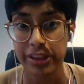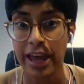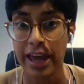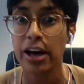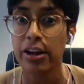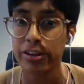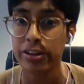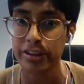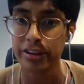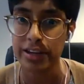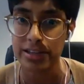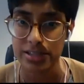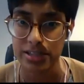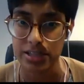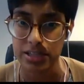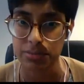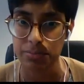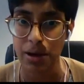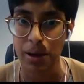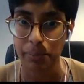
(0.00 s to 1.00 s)
the health needs
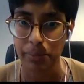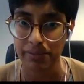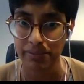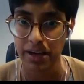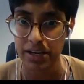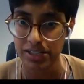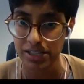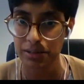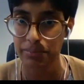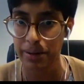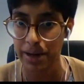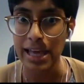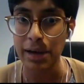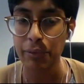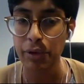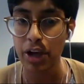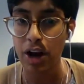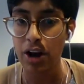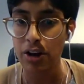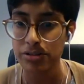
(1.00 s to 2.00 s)
in this population, and
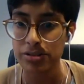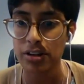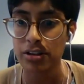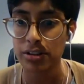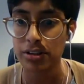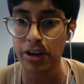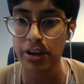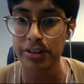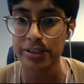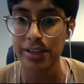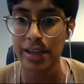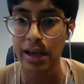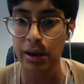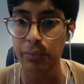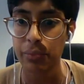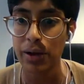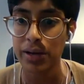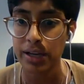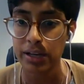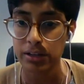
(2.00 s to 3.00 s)
then we also looked
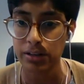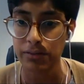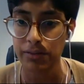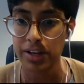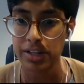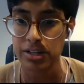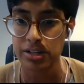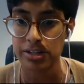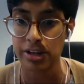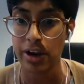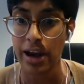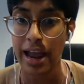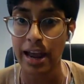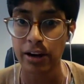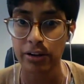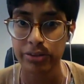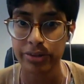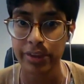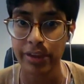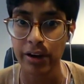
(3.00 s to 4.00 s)
at what interventions are
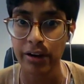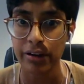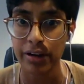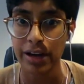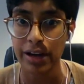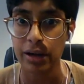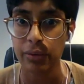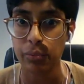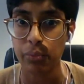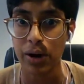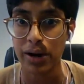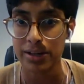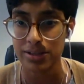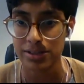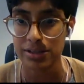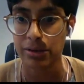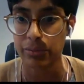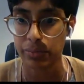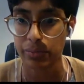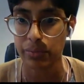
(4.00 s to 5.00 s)
out there and what
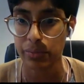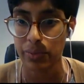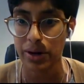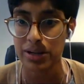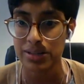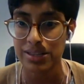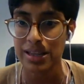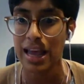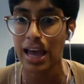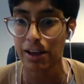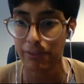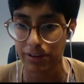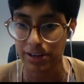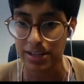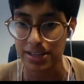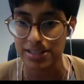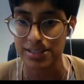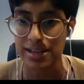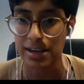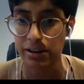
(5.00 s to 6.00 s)
is the
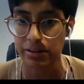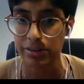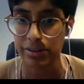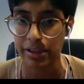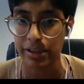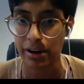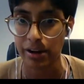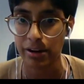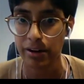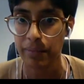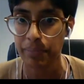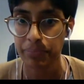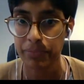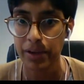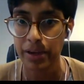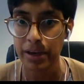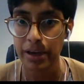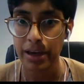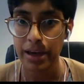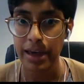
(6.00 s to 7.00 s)
evidence out there.
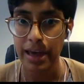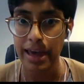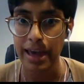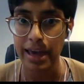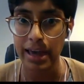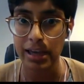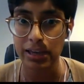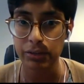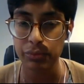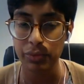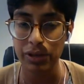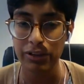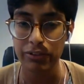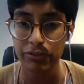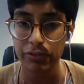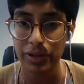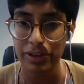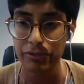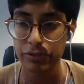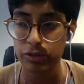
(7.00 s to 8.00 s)
And
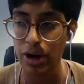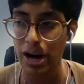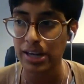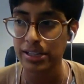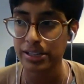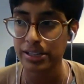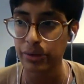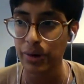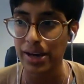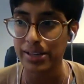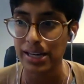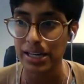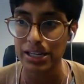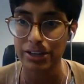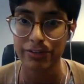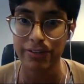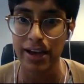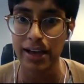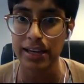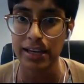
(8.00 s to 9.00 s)
we've tried to
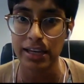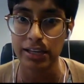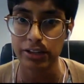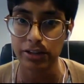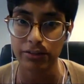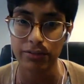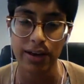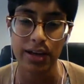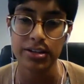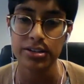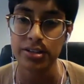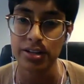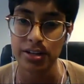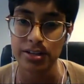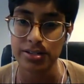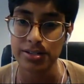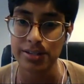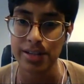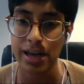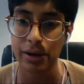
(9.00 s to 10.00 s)
identify
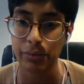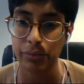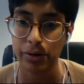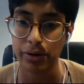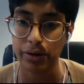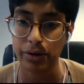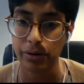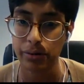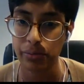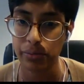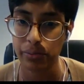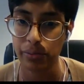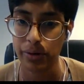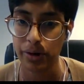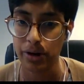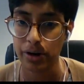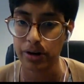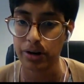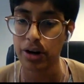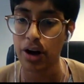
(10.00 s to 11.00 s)
interventions that
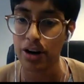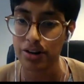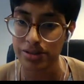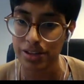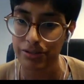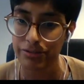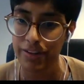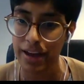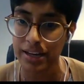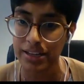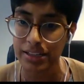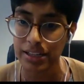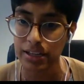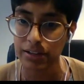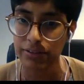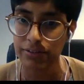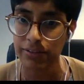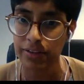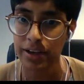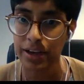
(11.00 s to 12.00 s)
were cost
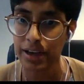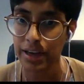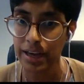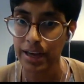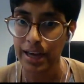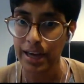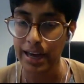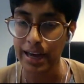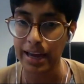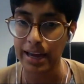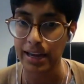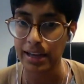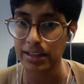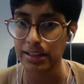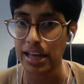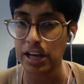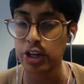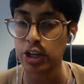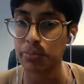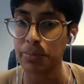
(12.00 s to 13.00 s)
effective and
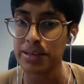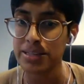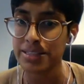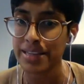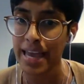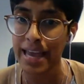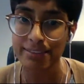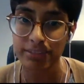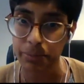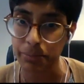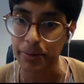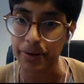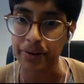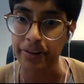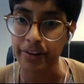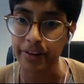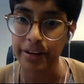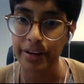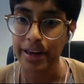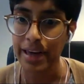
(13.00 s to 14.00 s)
that could be
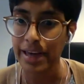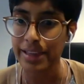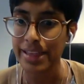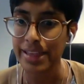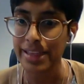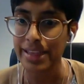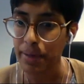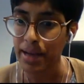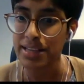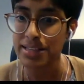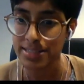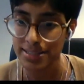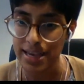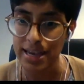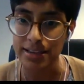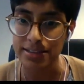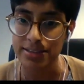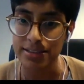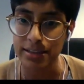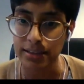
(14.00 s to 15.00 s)
scalable, and that made
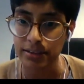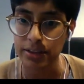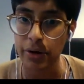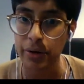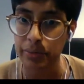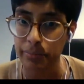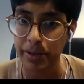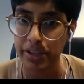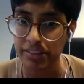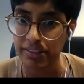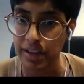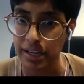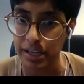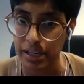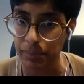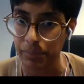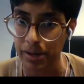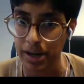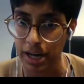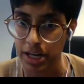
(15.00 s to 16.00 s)
sense in low and middle
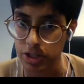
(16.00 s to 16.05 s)
income